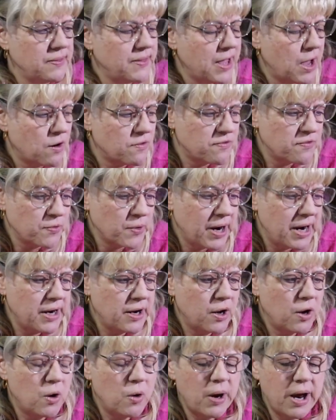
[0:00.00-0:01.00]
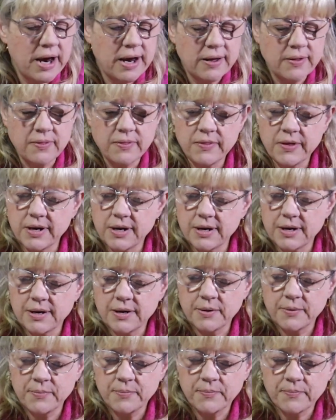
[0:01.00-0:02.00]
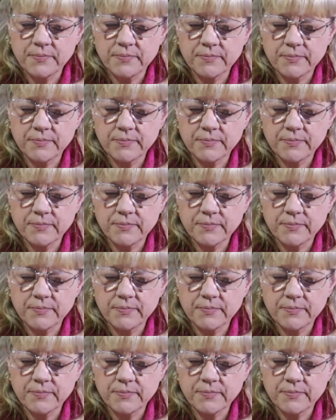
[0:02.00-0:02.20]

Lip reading: the Alfredo, and the